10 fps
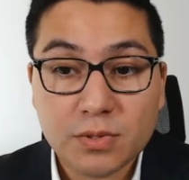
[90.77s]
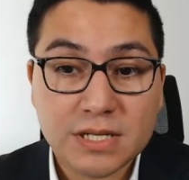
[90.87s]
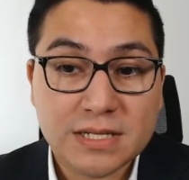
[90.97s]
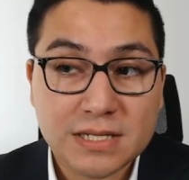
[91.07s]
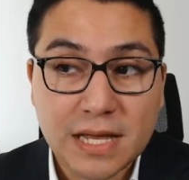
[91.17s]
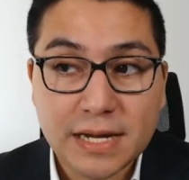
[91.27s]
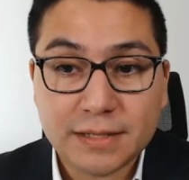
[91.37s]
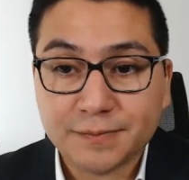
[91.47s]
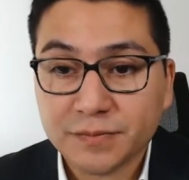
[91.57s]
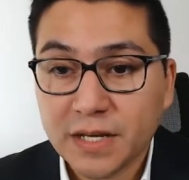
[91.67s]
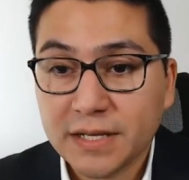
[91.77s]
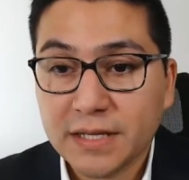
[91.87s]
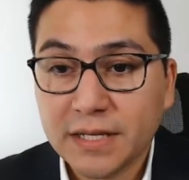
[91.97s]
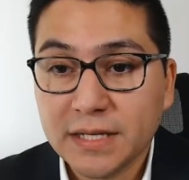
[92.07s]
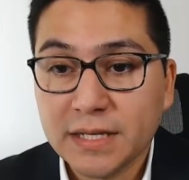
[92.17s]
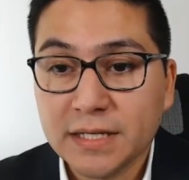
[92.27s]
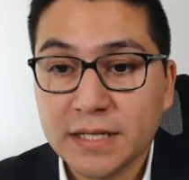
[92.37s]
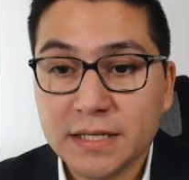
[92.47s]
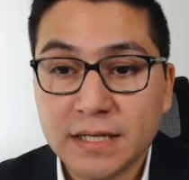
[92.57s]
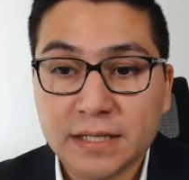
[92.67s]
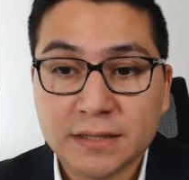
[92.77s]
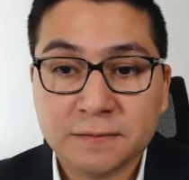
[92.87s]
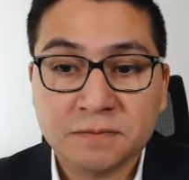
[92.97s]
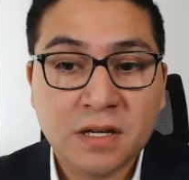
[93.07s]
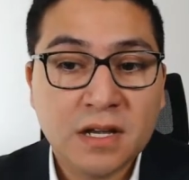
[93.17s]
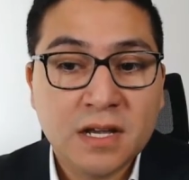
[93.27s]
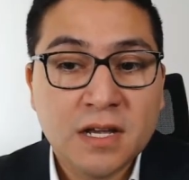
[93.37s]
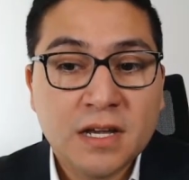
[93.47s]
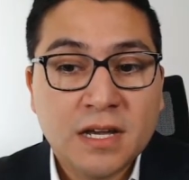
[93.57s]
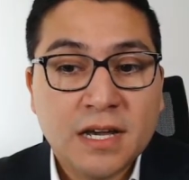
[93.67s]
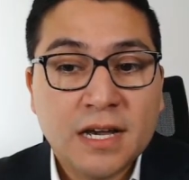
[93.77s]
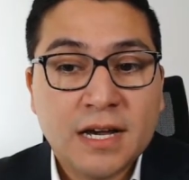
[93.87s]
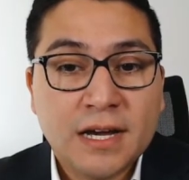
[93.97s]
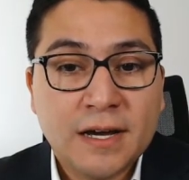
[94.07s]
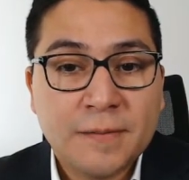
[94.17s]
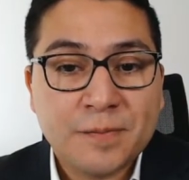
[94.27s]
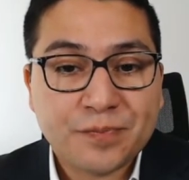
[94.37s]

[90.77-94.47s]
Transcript: slide in the index. After